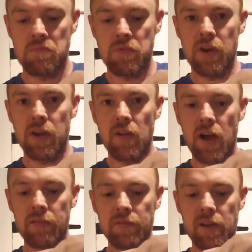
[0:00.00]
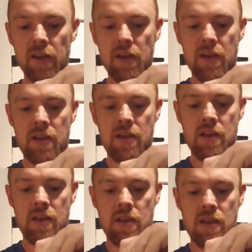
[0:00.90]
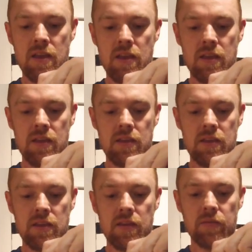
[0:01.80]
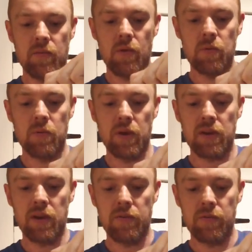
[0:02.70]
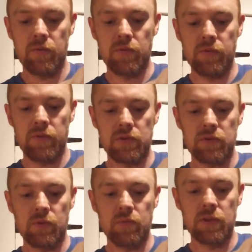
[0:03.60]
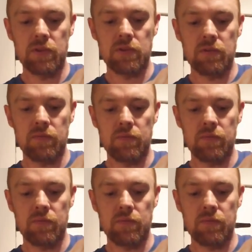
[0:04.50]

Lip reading: pretty lively. You have to be a wee bit careful when you first open these.